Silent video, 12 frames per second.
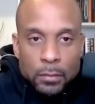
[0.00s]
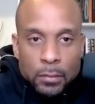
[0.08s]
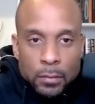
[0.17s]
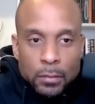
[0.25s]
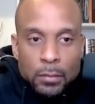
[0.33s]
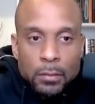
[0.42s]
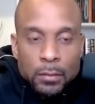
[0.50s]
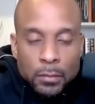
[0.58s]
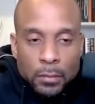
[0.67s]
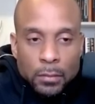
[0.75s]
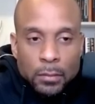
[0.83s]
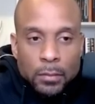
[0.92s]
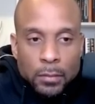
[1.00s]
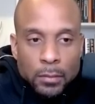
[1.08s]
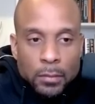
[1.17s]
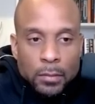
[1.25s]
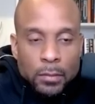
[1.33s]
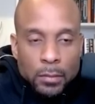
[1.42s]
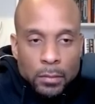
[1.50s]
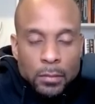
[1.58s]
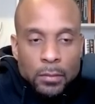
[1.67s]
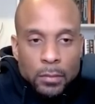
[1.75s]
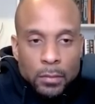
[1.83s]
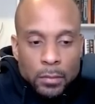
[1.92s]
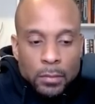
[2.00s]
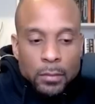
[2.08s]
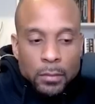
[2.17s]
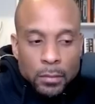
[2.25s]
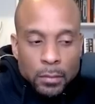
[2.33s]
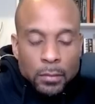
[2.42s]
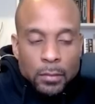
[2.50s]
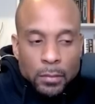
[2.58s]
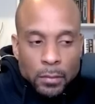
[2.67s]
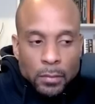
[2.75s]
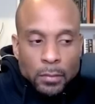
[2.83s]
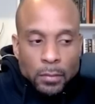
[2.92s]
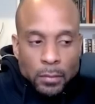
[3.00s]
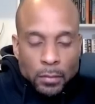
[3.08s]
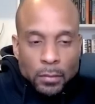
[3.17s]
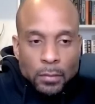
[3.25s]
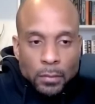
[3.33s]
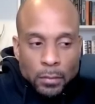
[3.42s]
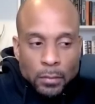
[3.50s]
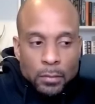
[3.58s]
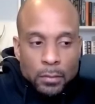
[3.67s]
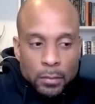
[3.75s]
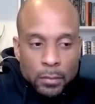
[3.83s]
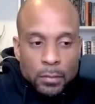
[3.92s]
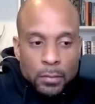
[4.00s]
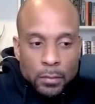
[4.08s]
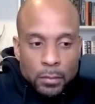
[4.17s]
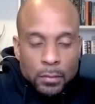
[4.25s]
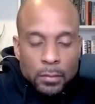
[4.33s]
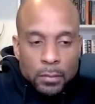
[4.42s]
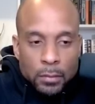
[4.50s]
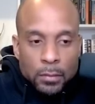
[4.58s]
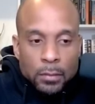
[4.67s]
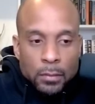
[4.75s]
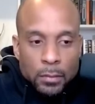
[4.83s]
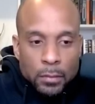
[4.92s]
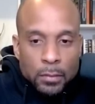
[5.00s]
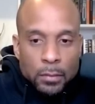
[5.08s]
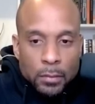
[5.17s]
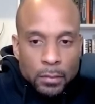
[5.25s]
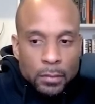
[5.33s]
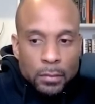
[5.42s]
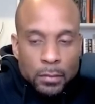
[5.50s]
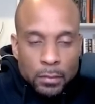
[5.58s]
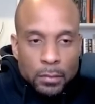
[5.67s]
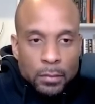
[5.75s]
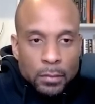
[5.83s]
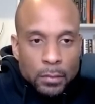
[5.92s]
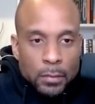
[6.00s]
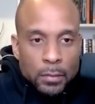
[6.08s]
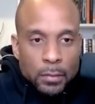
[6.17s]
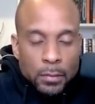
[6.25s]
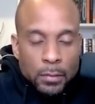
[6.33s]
[no speech]